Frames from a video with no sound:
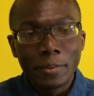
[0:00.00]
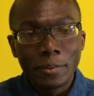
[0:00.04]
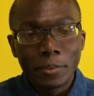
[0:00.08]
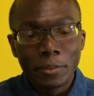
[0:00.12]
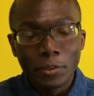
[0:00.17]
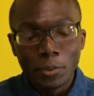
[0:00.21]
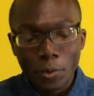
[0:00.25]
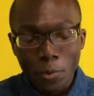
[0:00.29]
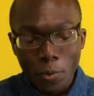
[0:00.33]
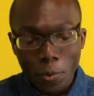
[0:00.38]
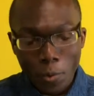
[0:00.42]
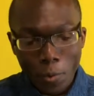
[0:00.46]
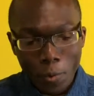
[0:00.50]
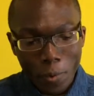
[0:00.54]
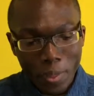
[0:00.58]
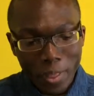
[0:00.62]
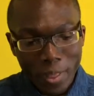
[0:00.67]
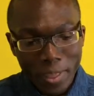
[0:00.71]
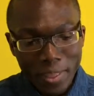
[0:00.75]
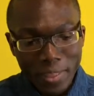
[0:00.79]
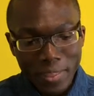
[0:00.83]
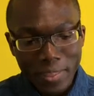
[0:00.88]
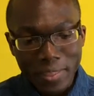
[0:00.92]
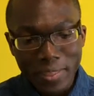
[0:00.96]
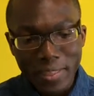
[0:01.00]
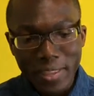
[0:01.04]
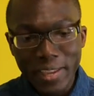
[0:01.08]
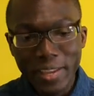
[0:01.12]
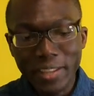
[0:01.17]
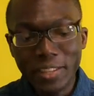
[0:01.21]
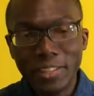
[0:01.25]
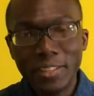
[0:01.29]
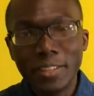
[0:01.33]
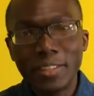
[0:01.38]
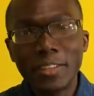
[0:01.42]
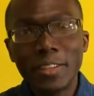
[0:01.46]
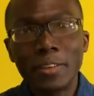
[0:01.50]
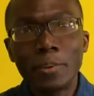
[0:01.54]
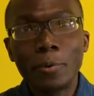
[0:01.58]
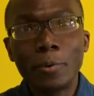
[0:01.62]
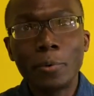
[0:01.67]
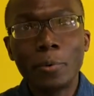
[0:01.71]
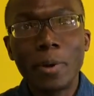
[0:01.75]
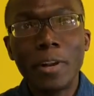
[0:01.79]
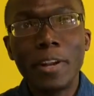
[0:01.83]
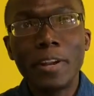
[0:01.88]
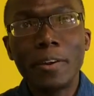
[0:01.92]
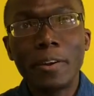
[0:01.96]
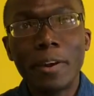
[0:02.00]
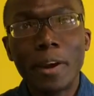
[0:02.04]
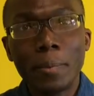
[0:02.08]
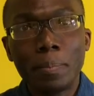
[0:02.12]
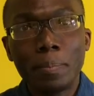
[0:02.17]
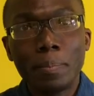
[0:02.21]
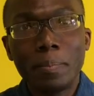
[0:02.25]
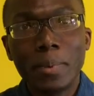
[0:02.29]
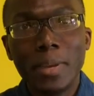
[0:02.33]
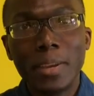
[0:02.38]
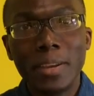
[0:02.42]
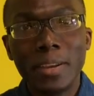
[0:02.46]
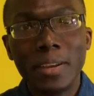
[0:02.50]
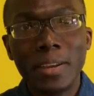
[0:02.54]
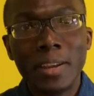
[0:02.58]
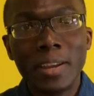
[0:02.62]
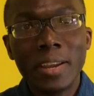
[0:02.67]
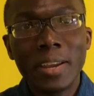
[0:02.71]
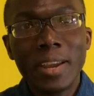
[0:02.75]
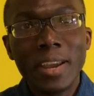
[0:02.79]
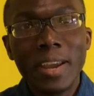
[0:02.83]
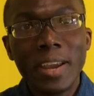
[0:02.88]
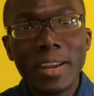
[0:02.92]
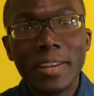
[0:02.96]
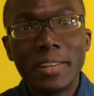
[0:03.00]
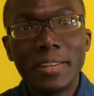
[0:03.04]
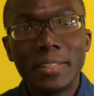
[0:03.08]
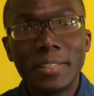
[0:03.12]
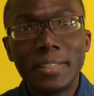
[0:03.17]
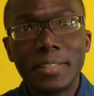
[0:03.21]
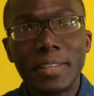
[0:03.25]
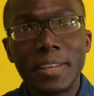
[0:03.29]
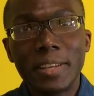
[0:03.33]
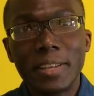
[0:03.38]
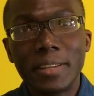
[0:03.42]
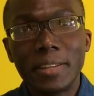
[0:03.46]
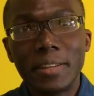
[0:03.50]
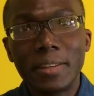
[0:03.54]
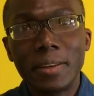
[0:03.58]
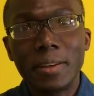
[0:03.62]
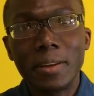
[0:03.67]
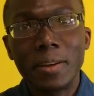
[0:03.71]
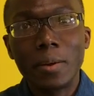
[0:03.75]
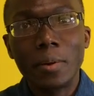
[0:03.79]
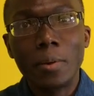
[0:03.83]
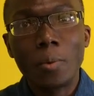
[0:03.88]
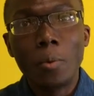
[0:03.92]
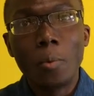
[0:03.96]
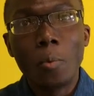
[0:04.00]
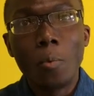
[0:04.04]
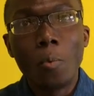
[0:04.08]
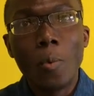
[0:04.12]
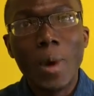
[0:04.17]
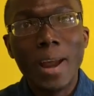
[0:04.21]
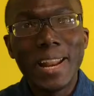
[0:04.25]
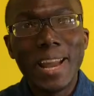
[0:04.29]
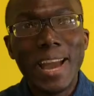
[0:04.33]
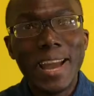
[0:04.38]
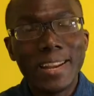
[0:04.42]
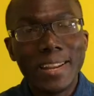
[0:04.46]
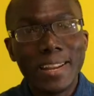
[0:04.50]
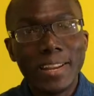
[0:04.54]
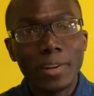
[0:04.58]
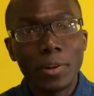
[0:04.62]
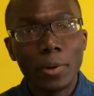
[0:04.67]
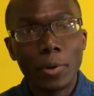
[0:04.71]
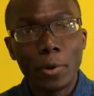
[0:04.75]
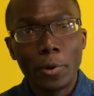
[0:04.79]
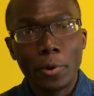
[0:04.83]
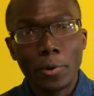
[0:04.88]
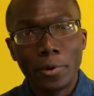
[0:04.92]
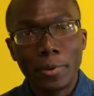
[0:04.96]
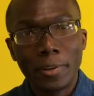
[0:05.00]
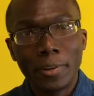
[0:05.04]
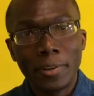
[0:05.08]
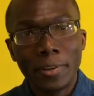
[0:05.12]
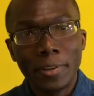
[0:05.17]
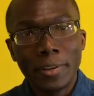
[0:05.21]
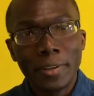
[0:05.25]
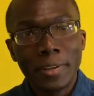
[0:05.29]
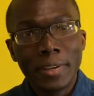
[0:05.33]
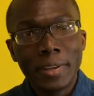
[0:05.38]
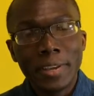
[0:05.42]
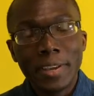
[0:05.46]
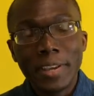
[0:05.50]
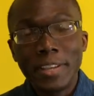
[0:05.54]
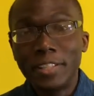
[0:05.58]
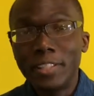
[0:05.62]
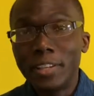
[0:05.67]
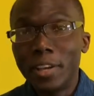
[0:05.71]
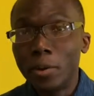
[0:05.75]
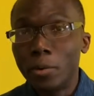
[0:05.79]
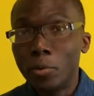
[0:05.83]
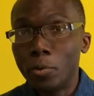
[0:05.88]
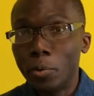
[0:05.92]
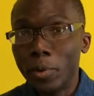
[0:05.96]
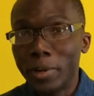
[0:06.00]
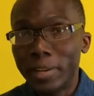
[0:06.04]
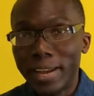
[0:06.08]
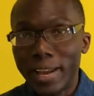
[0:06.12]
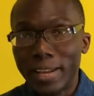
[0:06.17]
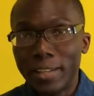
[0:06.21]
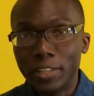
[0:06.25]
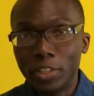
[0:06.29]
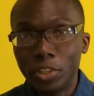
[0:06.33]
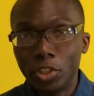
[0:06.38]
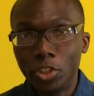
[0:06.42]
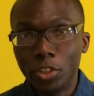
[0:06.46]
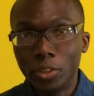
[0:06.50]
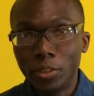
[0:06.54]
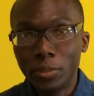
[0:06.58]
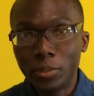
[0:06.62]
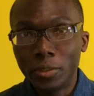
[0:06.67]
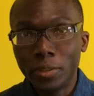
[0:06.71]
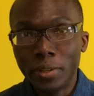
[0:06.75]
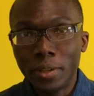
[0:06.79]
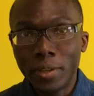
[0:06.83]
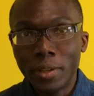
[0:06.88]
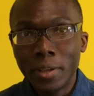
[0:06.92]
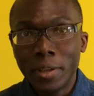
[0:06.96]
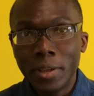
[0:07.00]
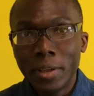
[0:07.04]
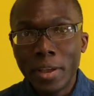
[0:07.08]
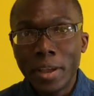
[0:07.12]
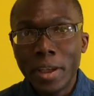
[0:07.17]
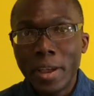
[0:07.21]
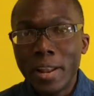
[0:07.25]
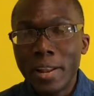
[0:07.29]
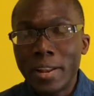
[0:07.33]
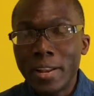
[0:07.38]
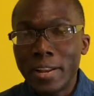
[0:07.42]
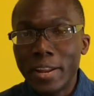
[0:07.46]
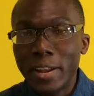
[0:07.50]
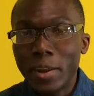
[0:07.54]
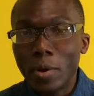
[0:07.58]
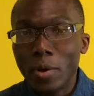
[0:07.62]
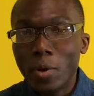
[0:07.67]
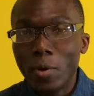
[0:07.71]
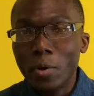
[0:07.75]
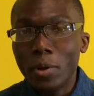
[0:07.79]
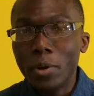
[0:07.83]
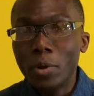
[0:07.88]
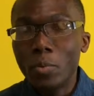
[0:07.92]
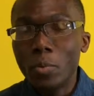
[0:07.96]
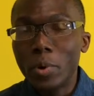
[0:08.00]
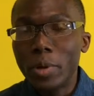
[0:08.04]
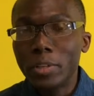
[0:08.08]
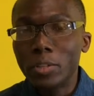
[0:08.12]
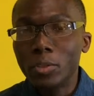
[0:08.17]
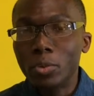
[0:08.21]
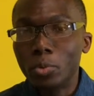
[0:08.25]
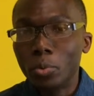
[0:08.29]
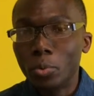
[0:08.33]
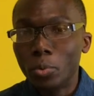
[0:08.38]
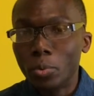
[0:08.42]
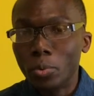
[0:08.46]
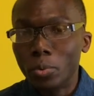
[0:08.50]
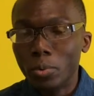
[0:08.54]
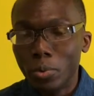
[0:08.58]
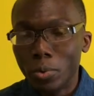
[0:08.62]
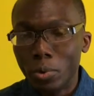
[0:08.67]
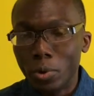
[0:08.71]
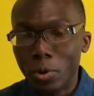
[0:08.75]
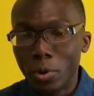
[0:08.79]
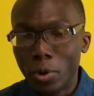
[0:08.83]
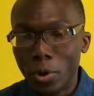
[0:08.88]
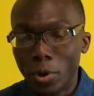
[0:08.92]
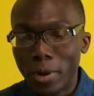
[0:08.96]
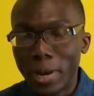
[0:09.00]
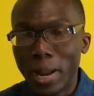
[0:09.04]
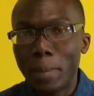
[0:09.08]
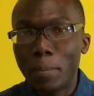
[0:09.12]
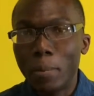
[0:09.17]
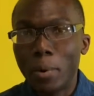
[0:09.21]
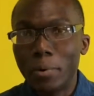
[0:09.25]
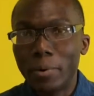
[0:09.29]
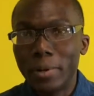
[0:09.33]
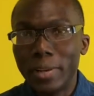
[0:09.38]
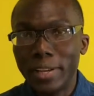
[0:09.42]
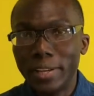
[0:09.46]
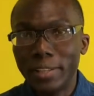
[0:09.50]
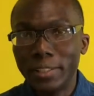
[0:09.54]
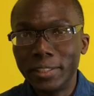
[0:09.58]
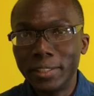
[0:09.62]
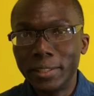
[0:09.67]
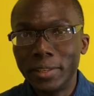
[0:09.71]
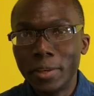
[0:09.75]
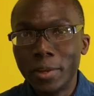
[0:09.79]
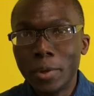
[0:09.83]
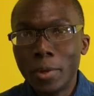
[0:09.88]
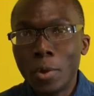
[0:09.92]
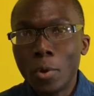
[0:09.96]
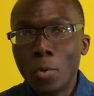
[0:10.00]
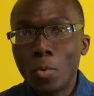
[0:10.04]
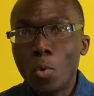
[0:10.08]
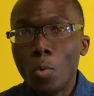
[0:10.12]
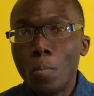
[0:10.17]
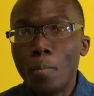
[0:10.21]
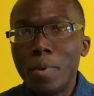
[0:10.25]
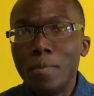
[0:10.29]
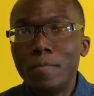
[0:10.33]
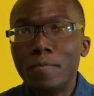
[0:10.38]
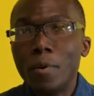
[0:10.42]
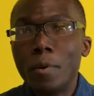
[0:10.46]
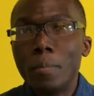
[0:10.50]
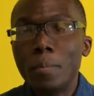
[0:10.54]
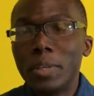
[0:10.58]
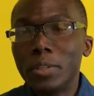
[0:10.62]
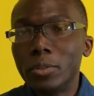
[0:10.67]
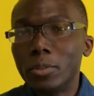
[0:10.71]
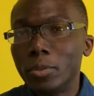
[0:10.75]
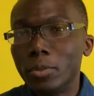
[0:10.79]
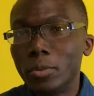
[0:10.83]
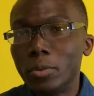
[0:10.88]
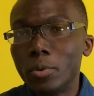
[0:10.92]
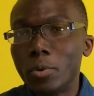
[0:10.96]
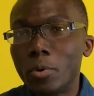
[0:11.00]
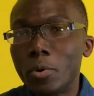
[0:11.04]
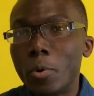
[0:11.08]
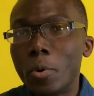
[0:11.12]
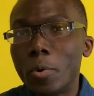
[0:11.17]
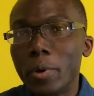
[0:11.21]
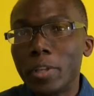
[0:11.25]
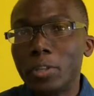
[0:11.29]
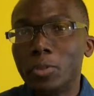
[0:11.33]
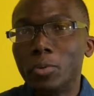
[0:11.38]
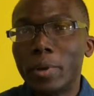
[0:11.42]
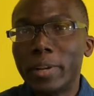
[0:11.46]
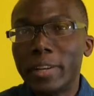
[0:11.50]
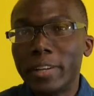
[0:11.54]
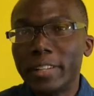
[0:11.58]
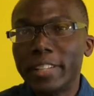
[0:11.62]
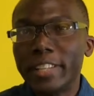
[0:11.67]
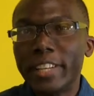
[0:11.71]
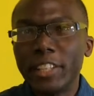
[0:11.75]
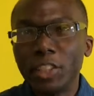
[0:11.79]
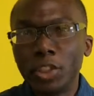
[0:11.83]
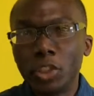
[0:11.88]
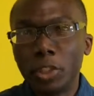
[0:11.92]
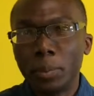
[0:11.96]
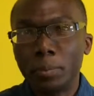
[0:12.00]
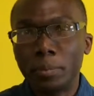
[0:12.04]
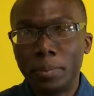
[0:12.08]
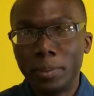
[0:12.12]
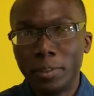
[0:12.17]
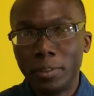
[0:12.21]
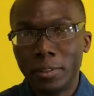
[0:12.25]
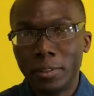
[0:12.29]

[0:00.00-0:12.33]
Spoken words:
So this really helped me understand what I did learn. It's a great addition. The only way to learn about this would be for me to go into an internship,